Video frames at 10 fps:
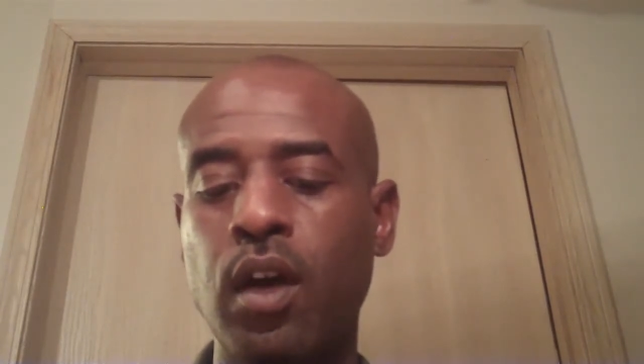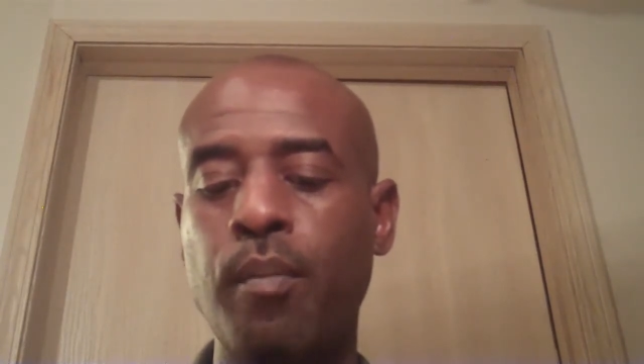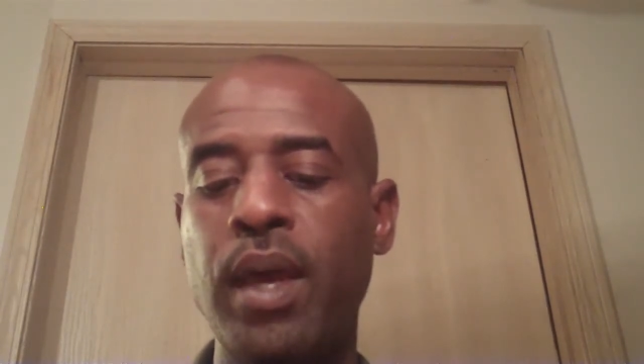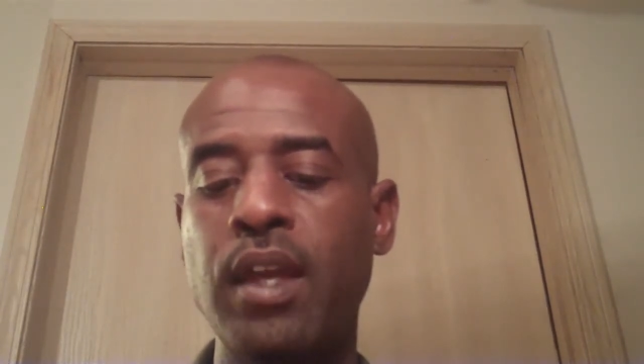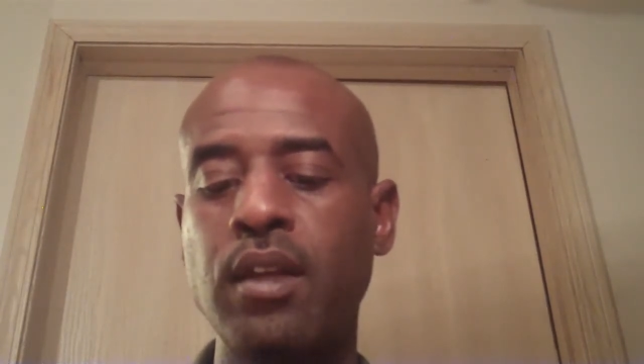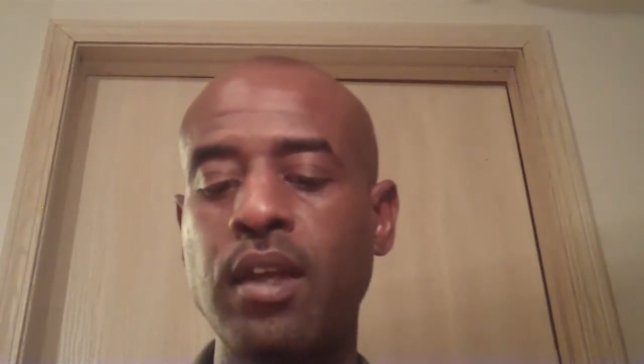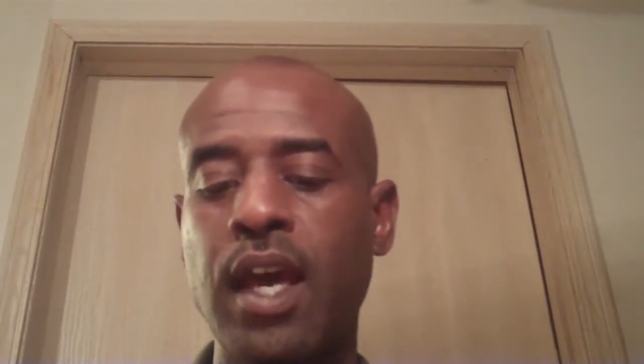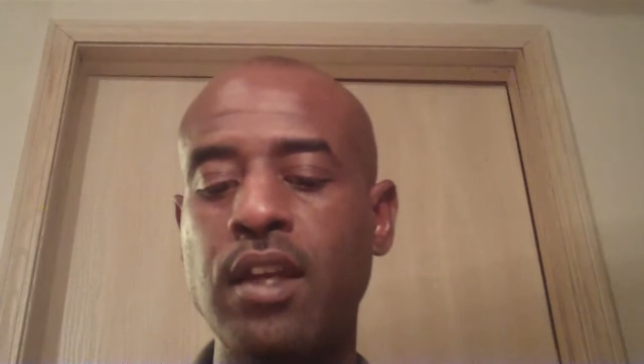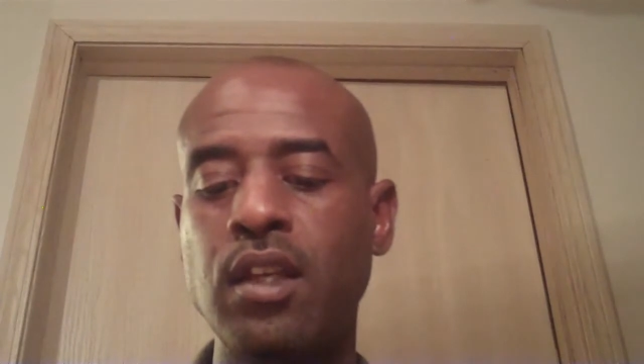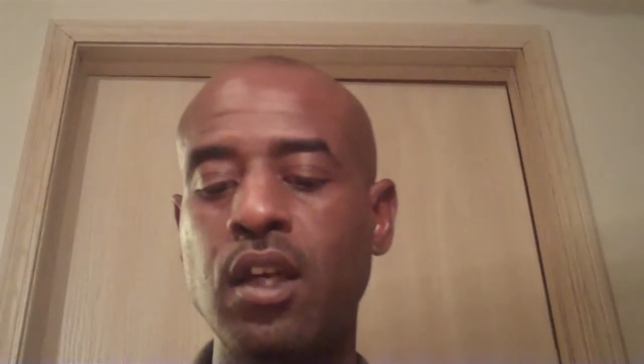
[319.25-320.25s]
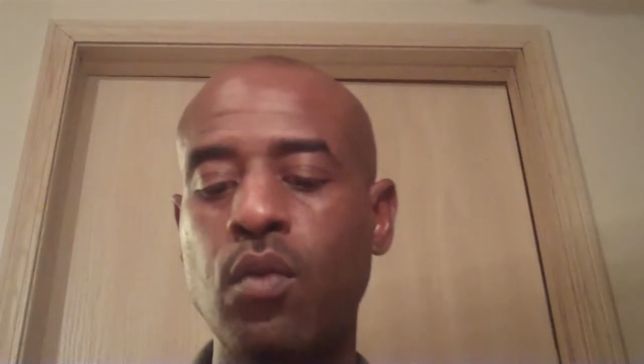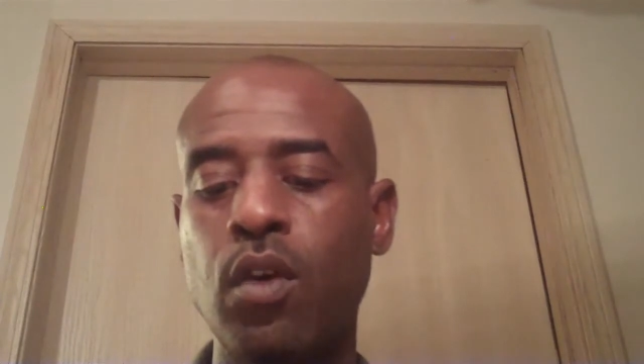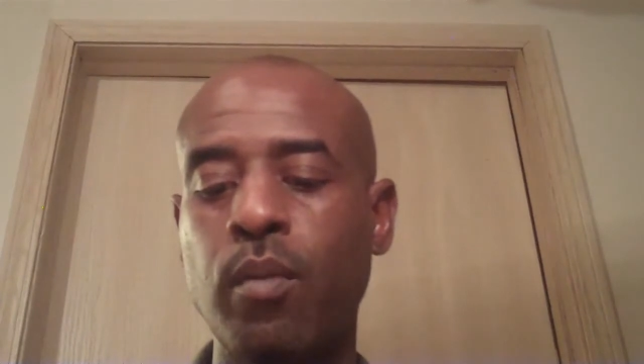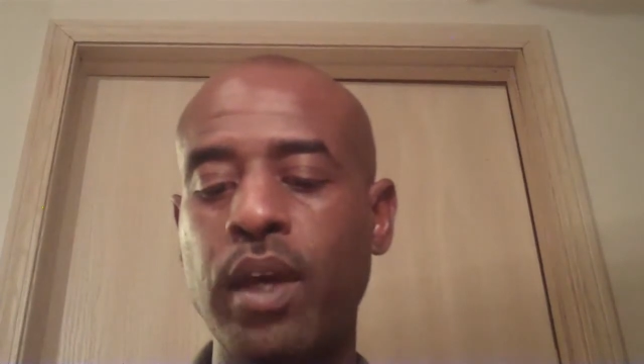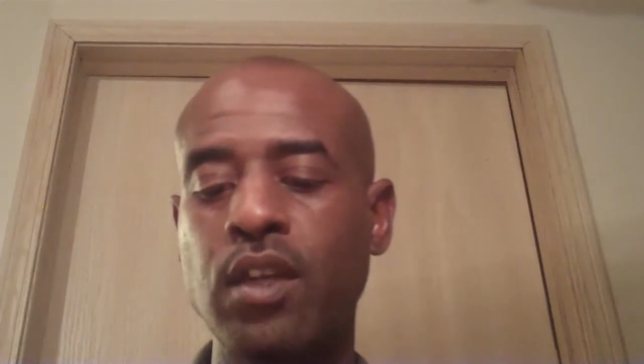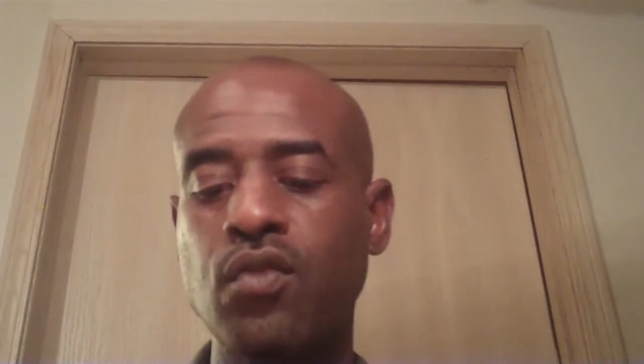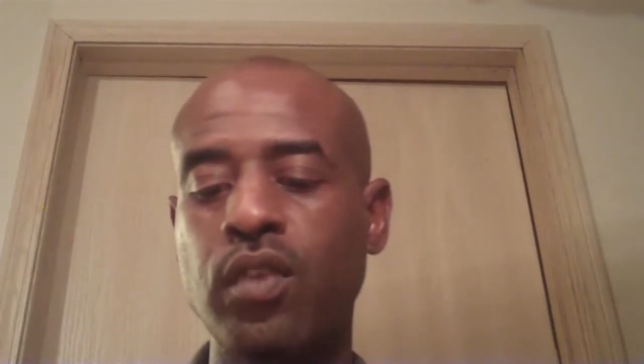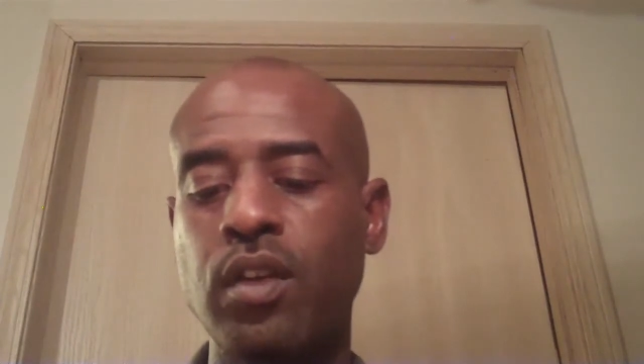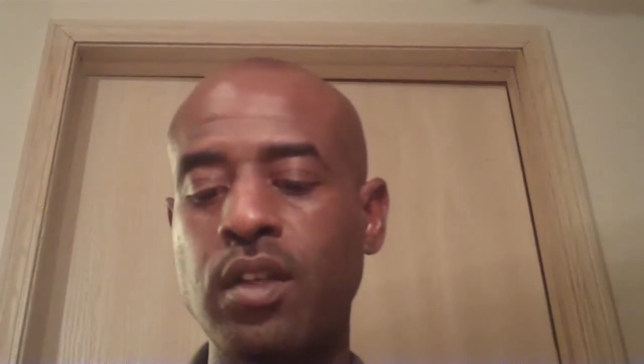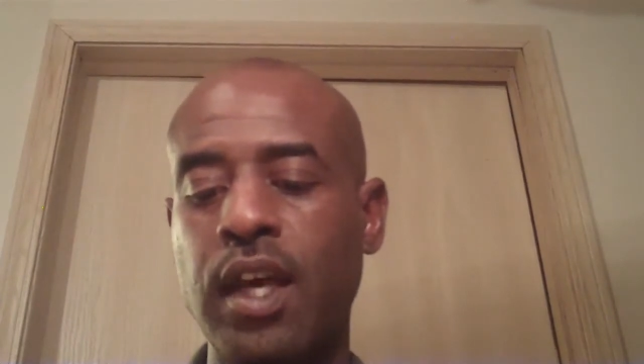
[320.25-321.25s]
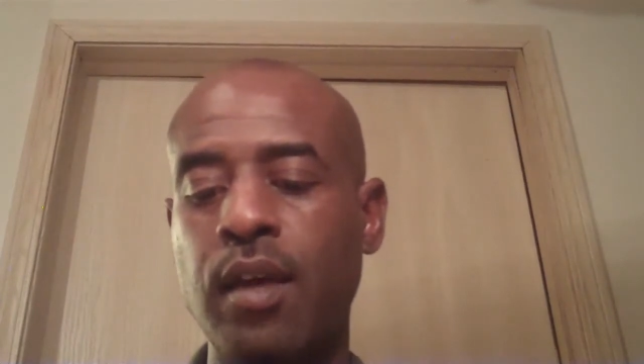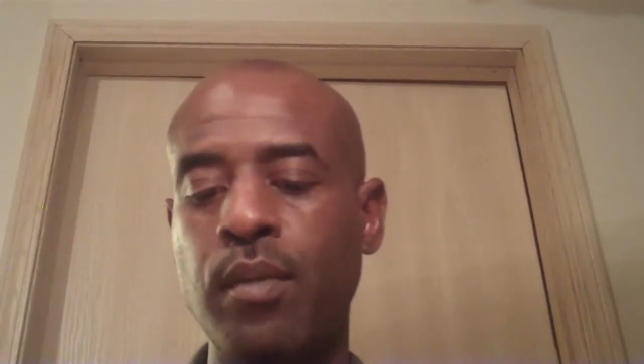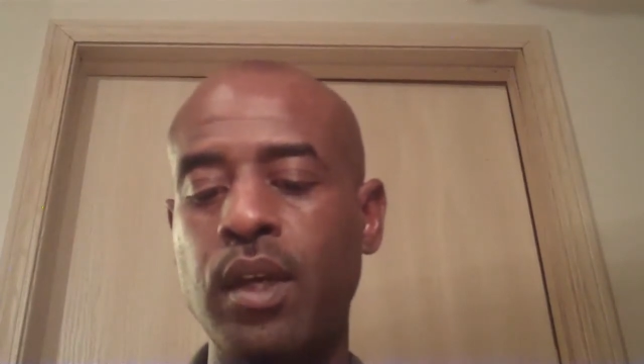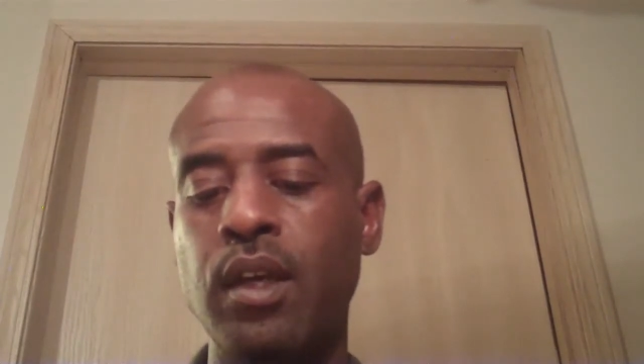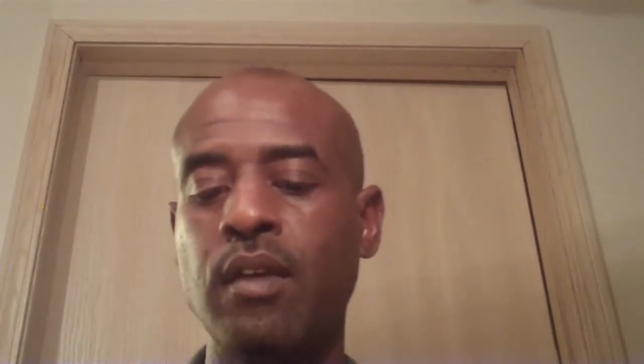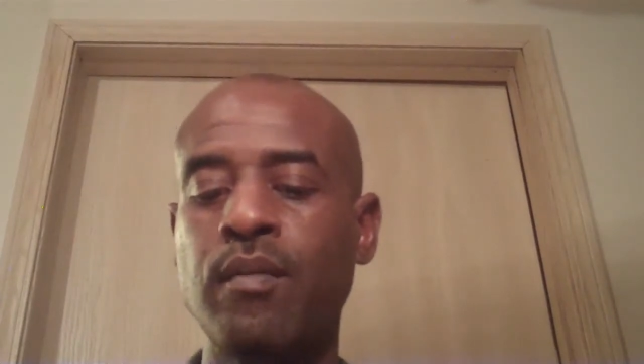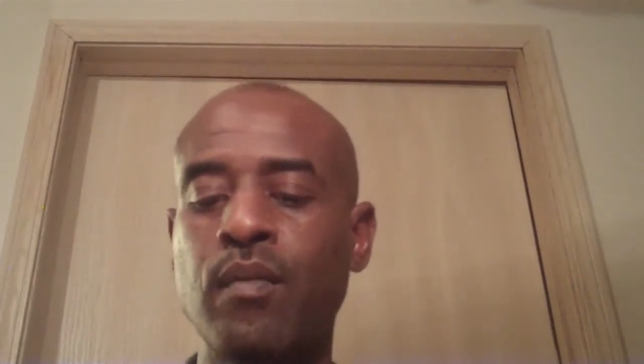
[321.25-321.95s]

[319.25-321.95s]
abandon the idea of romance for the time being.